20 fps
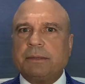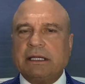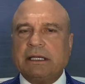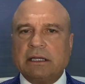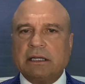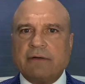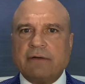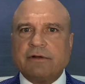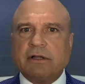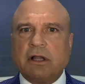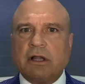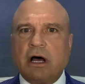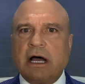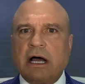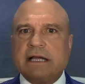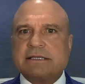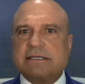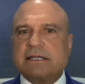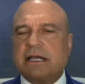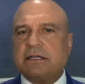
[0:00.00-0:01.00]
bit
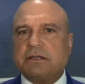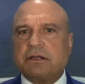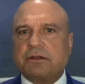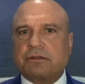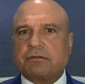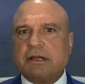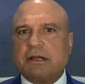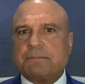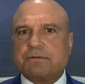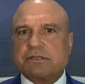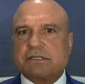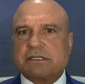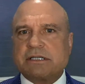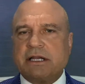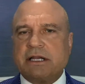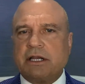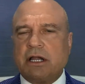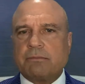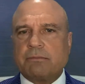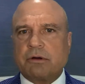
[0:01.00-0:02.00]
levelized, and the
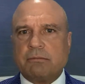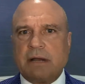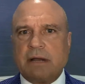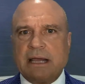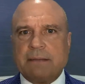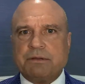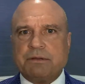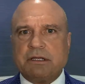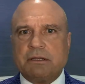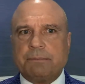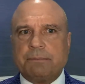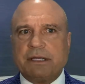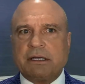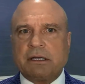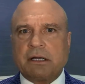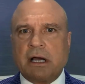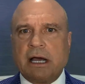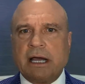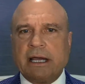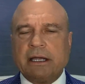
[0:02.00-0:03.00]
3% number might be a bit
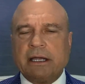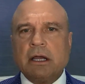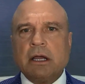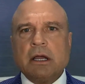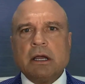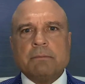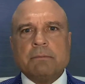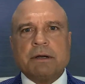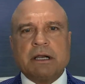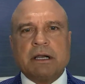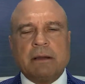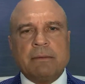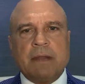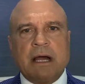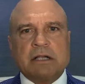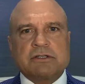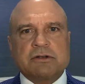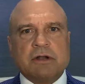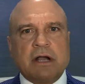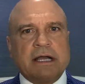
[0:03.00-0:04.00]
high. But I'm
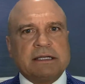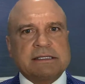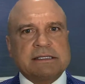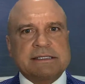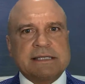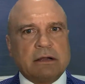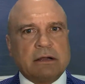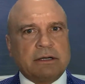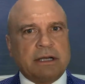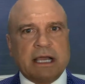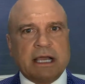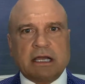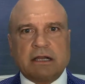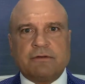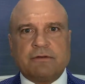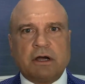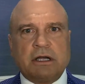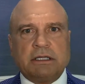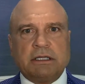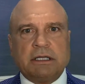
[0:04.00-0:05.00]
not trying to sound
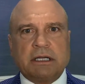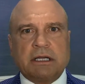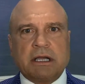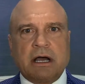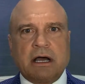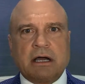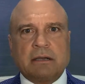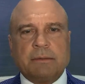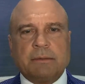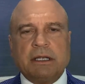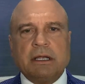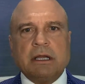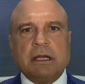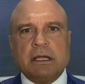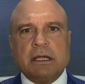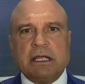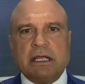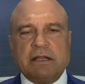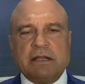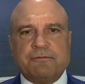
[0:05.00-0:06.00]
negative on the economy.
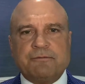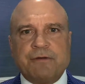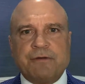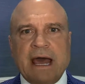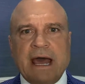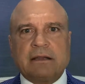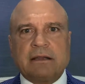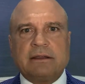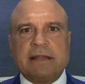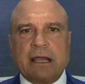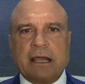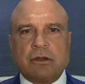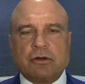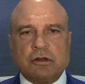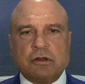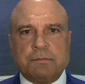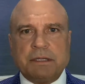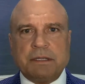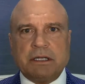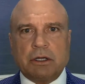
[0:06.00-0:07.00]
In fact, that
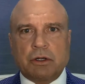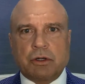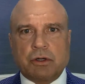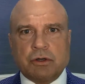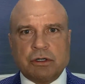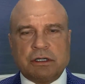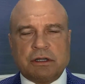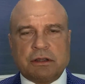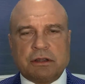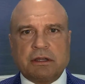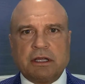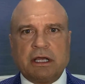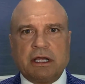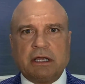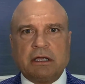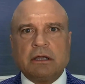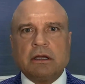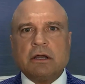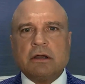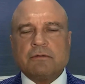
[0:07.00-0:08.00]
could be a good
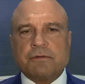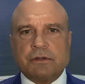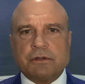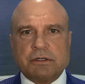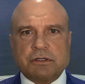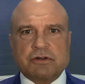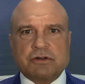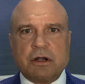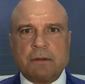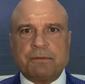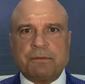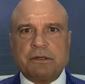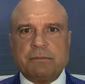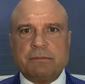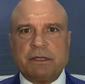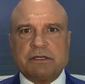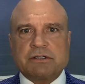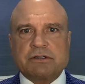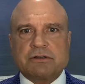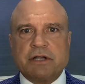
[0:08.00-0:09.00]
thing for the Trump
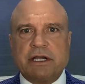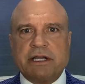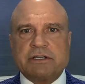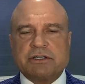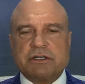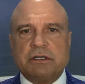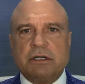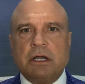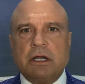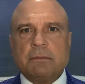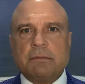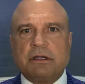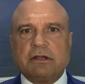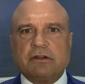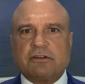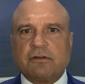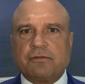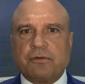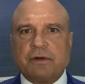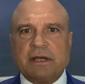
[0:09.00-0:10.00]
administration.
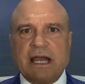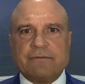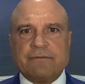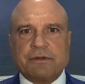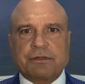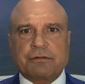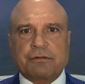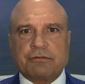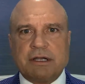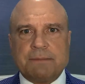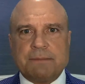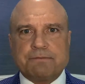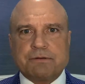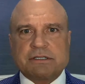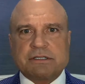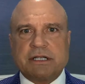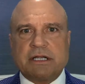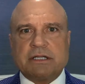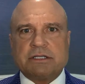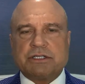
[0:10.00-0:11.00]
Because if we have a 3%
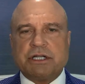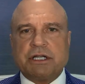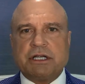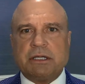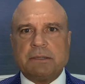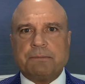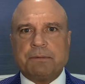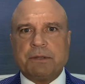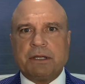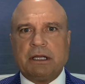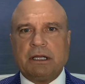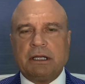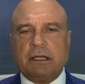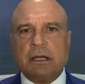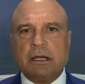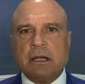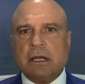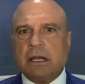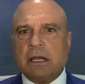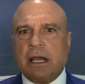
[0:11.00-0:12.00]

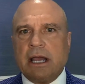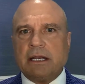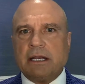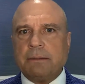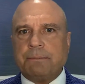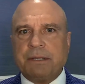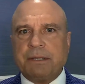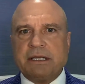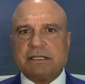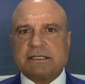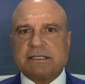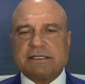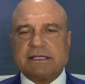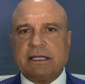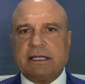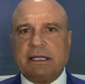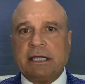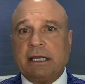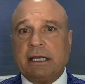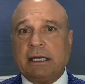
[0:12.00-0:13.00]
GDP and a
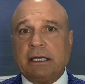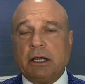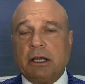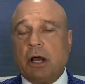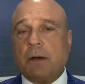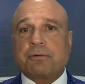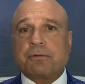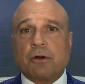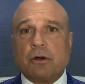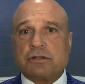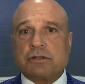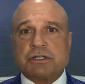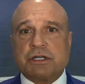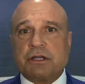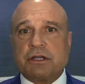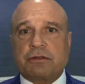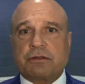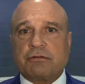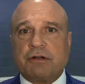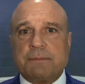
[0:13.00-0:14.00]
PCE
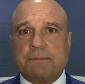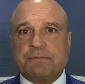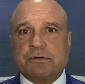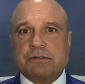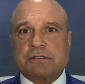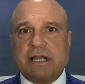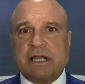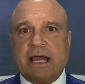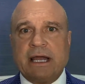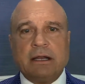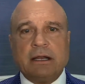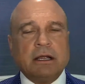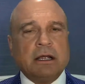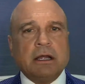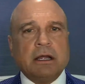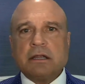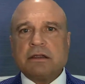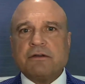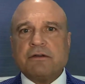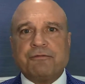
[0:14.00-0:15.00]
approaching 3%,
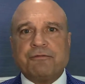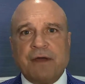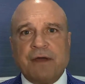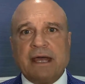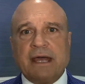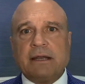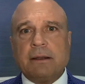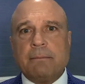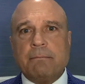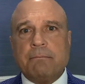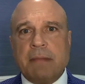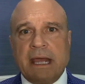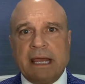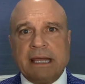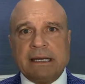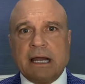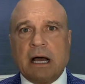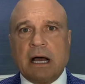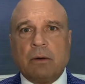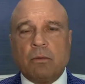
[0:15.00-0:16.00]
the Fed
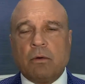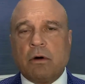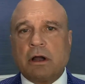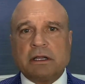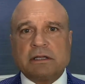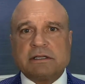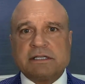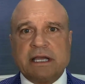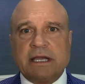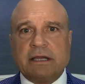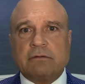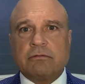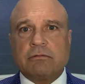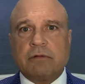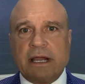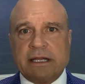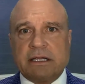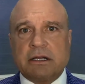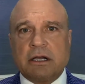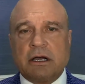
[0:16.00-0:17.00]
may not want to take
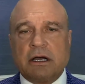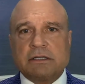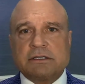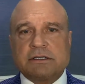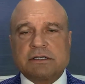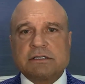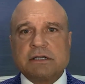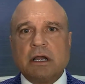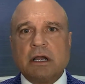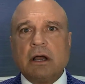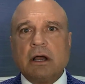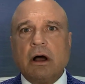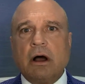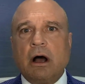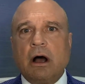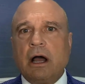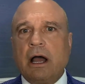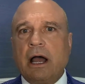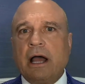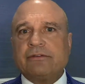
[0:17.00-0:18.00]
rate cuts
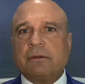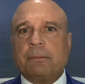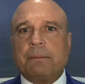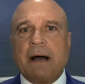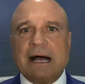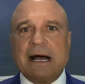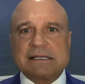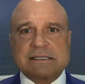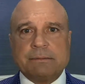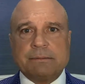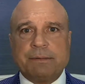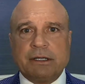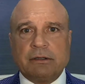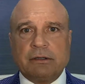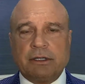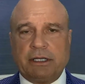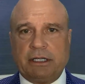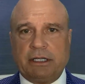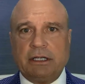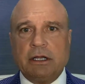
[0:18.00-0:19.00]
as a
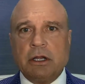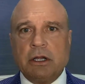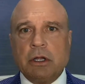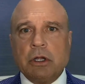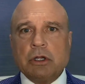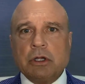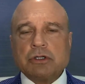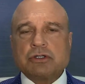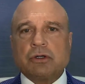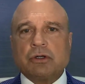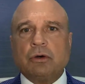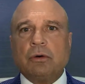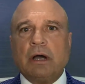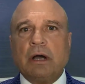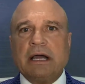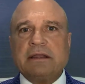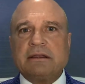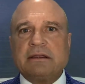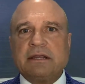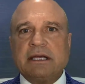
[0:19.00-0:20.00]
possibility. So
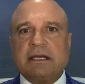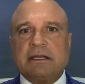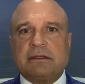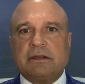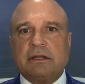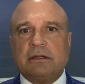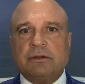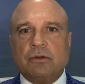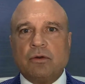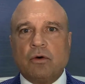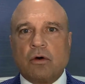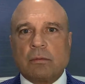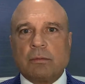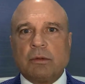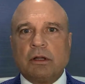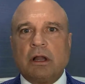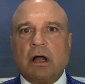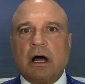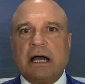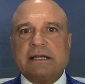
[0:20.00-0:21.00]
I think the
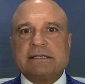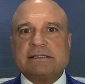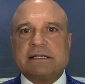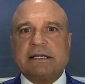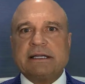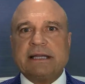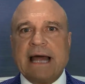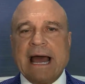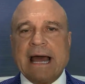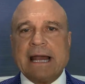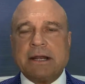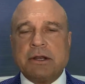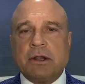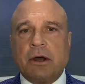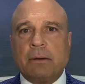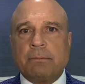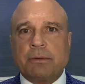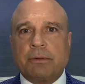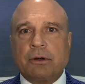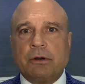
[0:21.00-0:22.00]
normalizing that
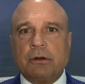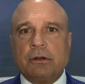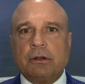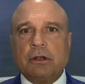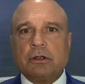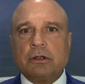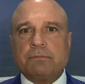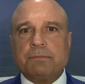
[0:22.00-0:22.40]
number